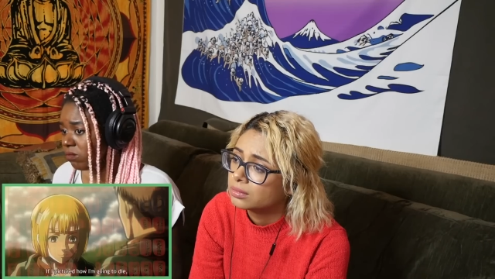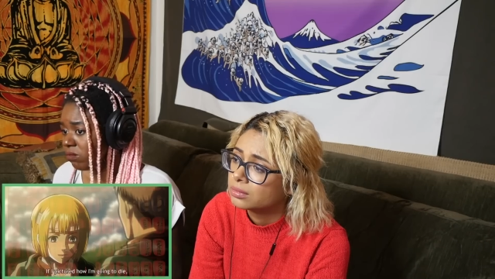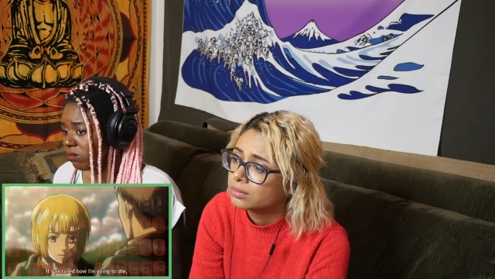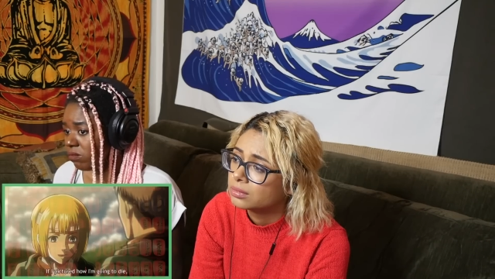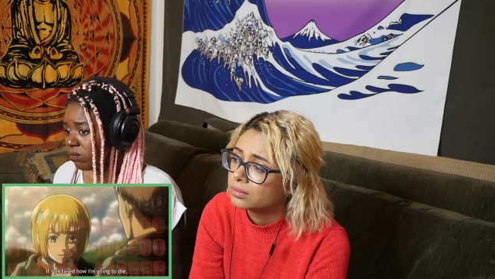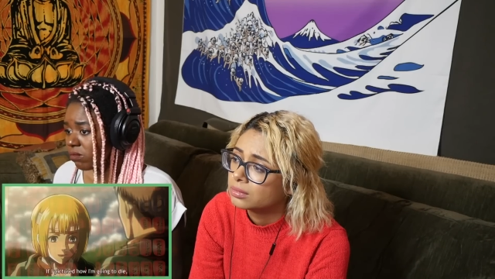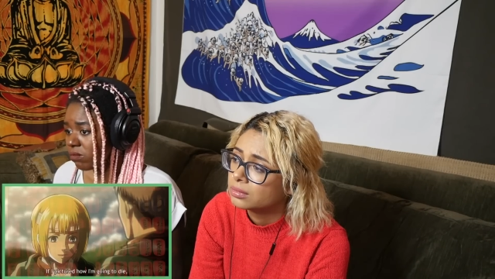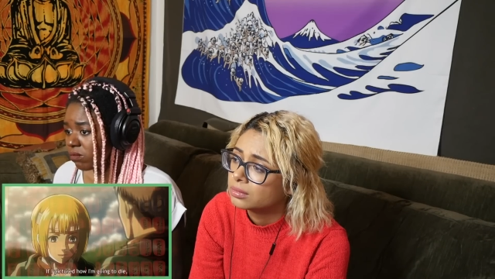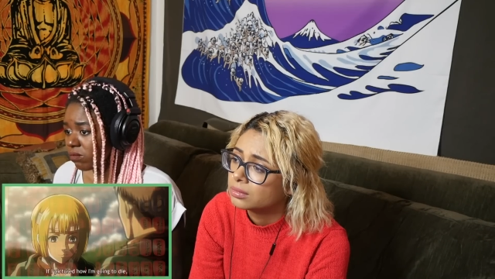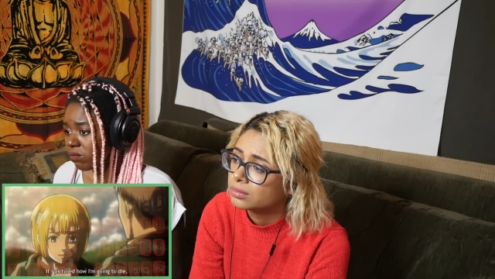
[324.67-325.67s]

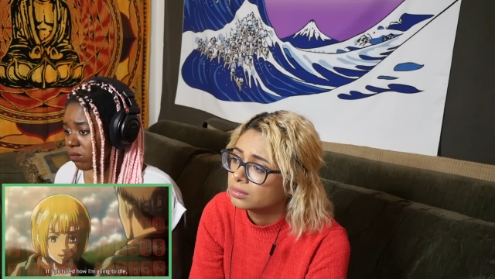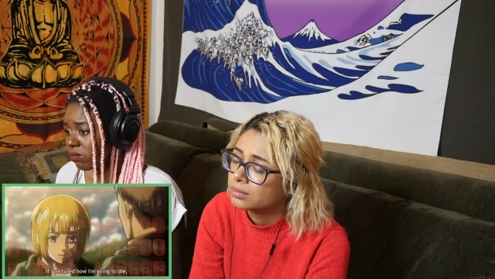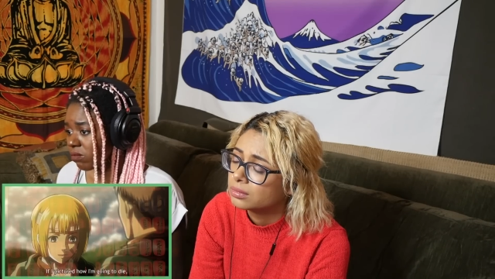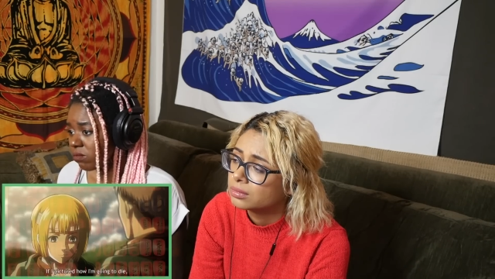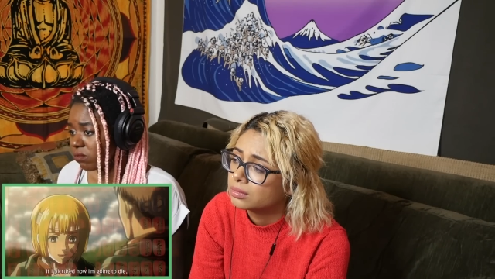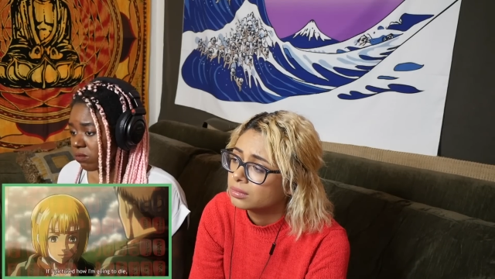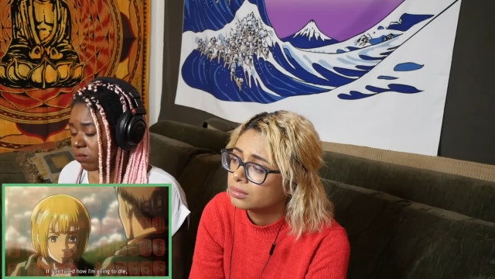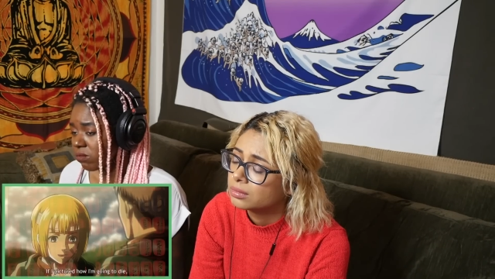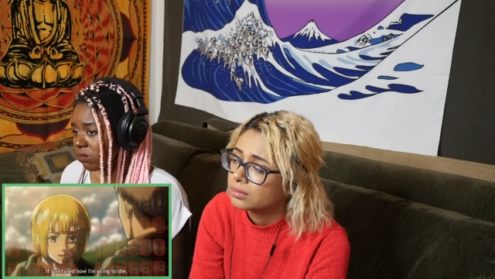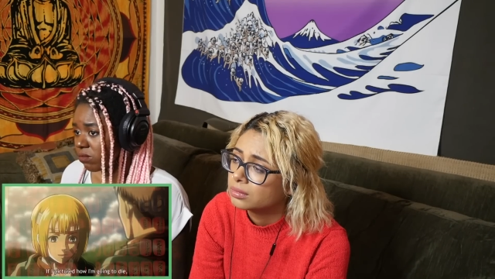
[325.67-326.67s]

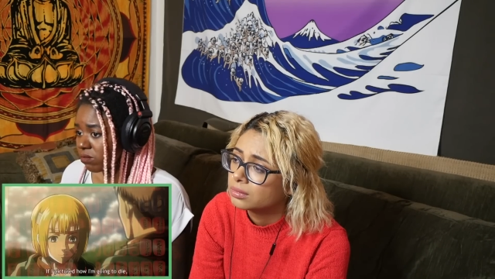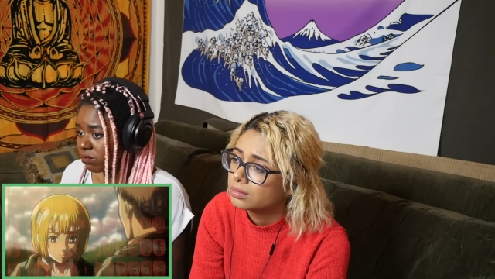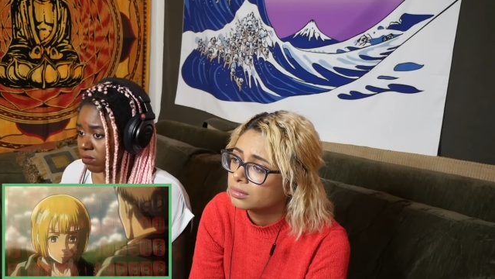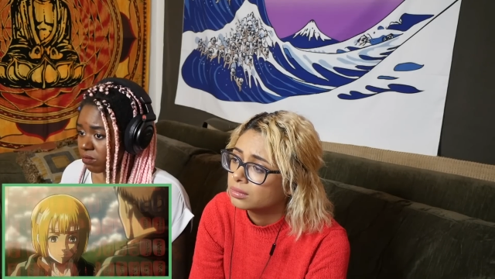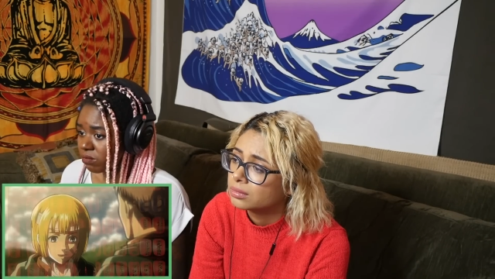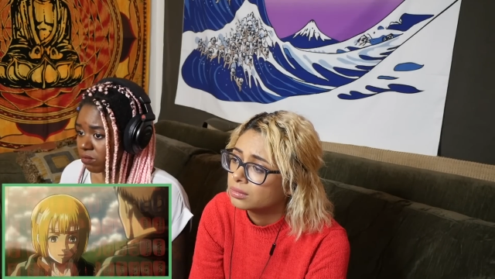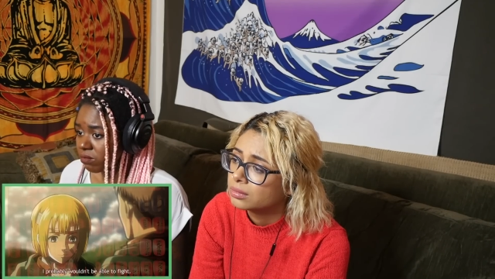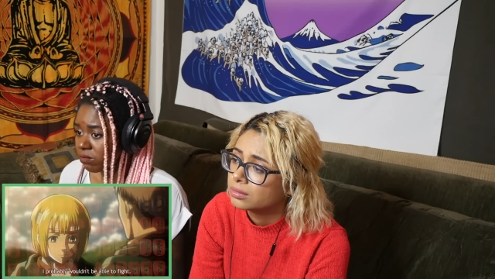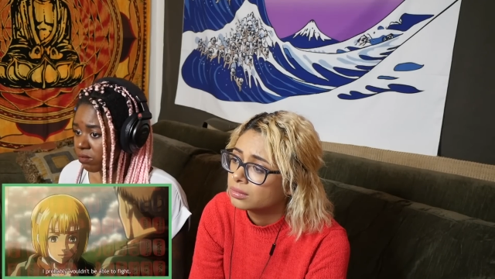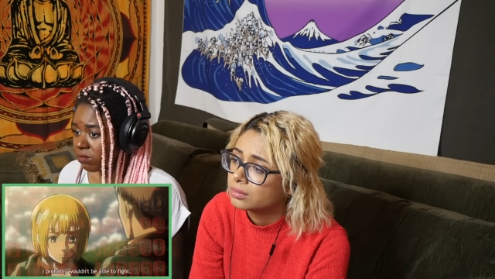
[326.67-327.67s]

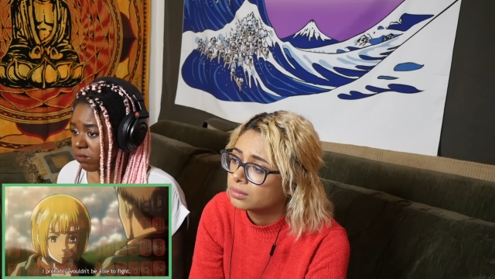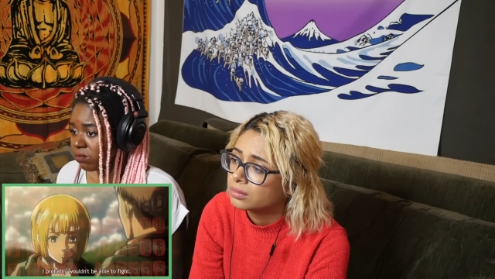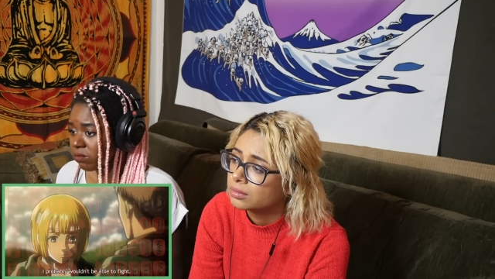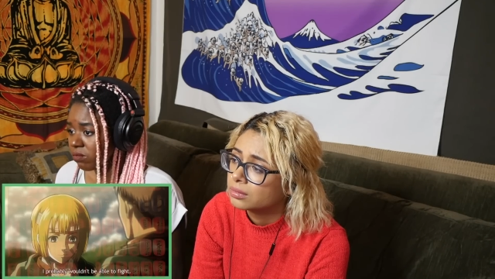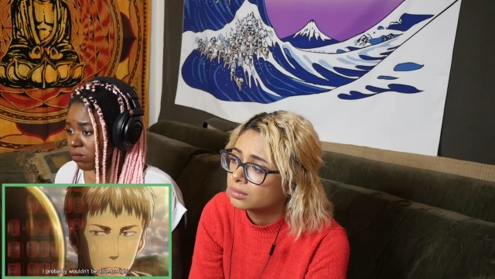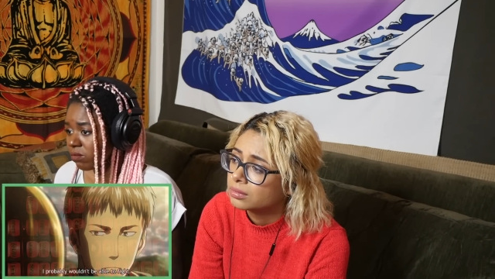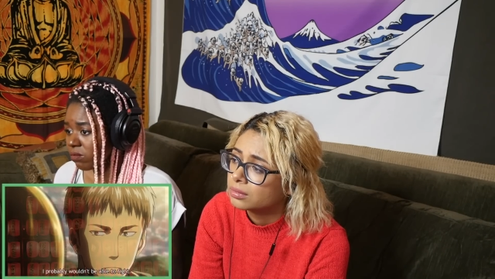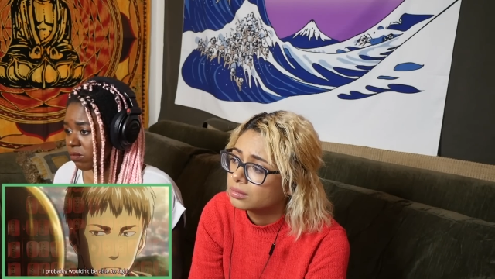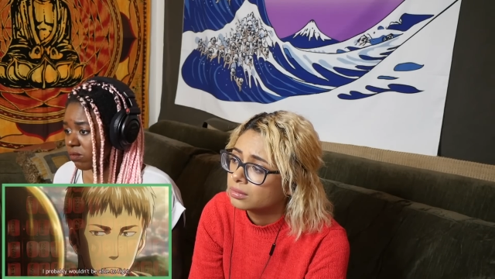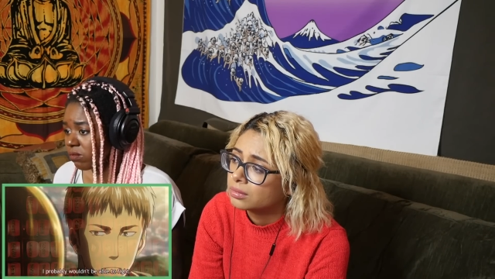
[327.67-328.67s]

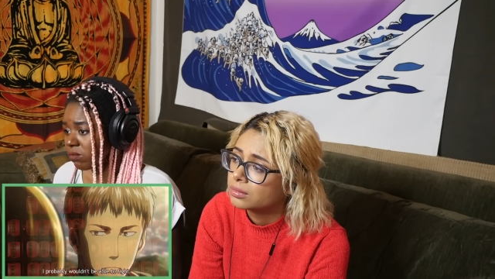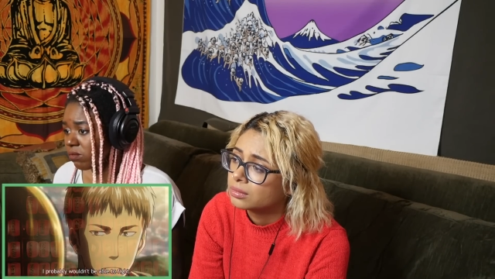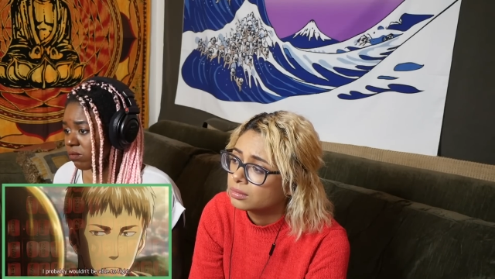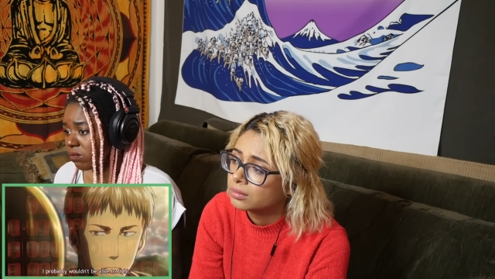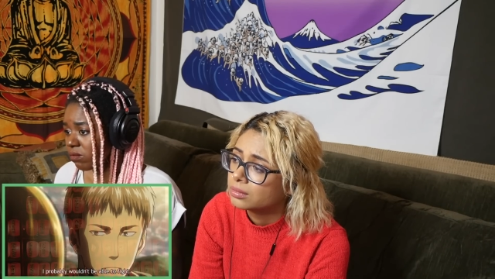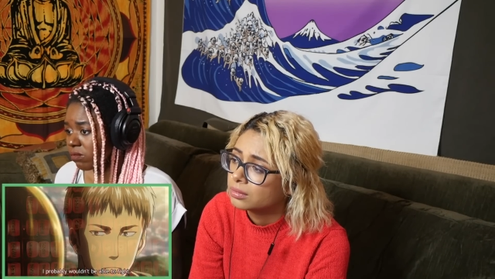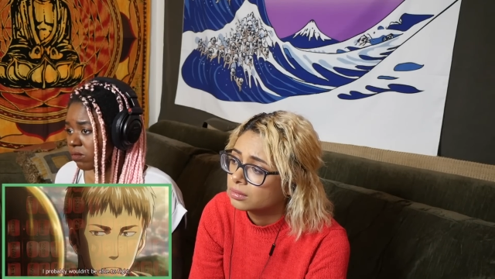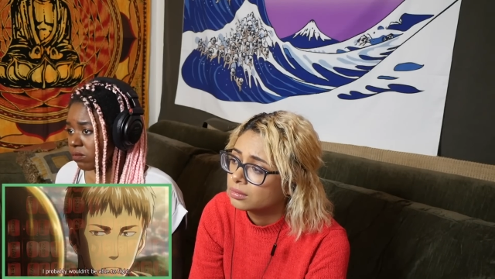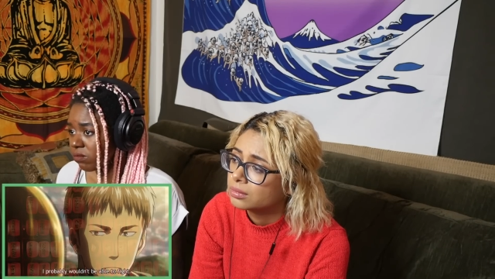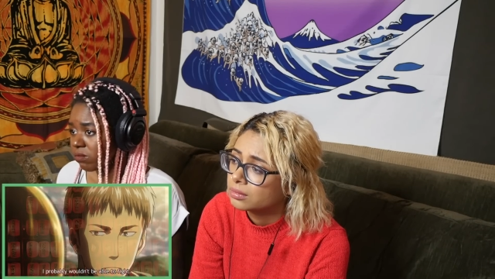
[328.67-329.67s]

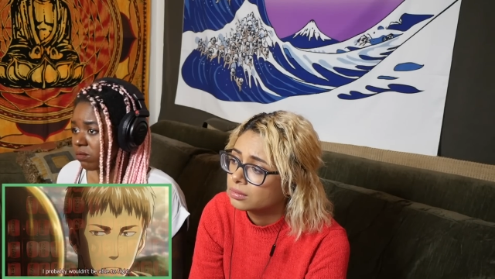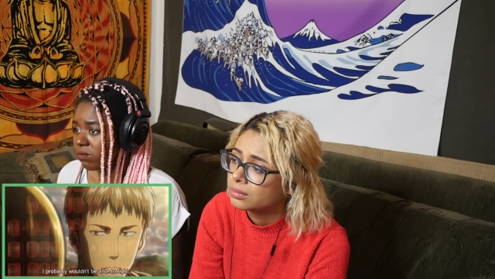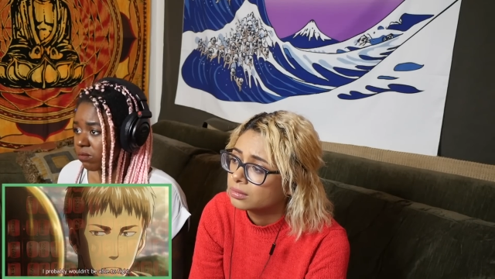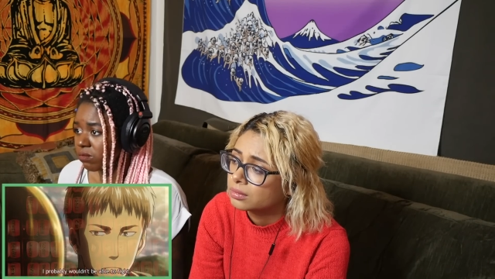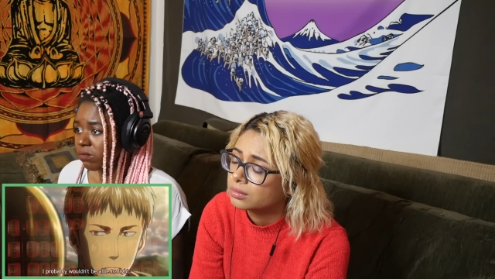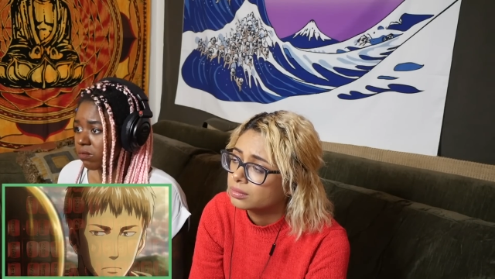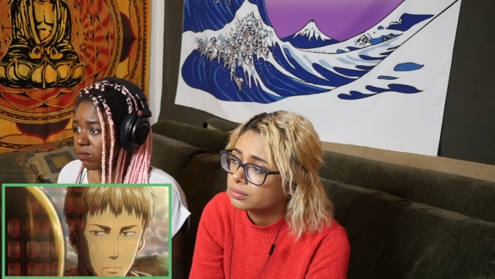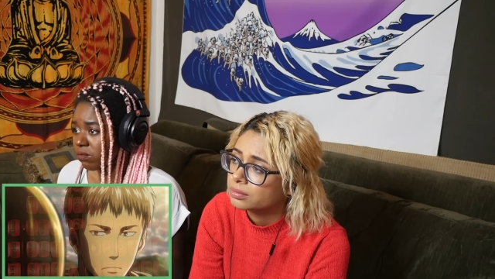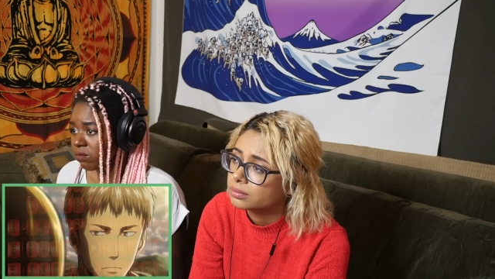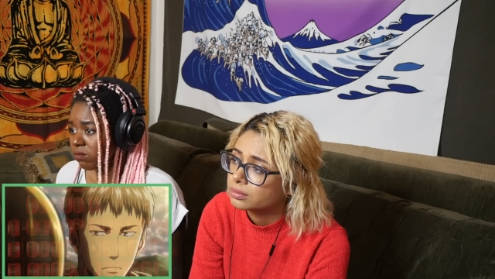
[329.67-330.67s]

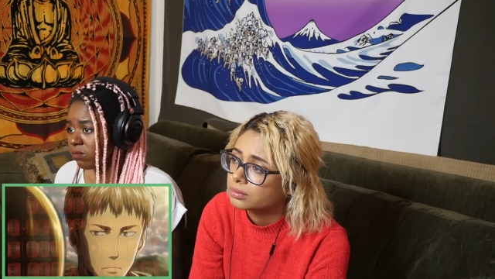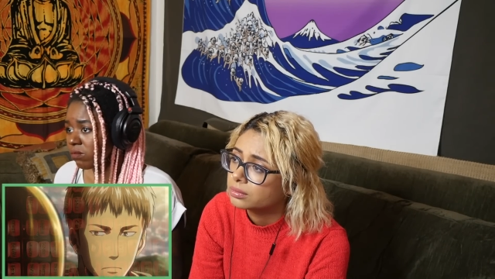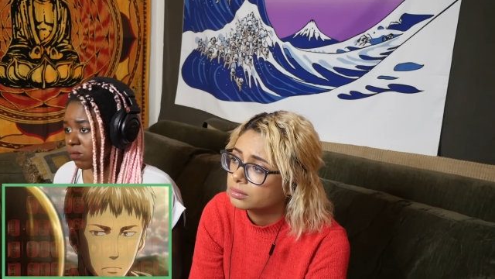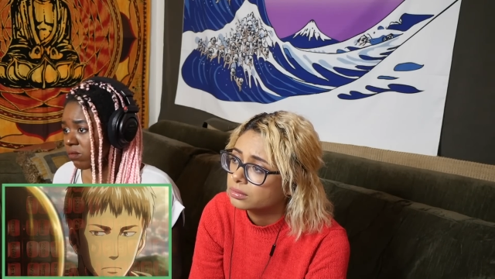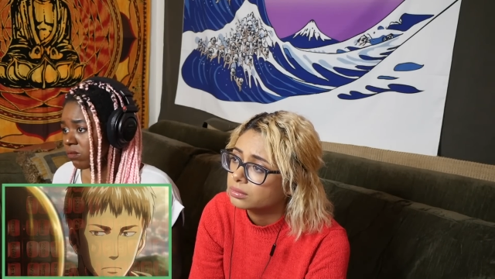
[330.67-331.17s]
[no speech]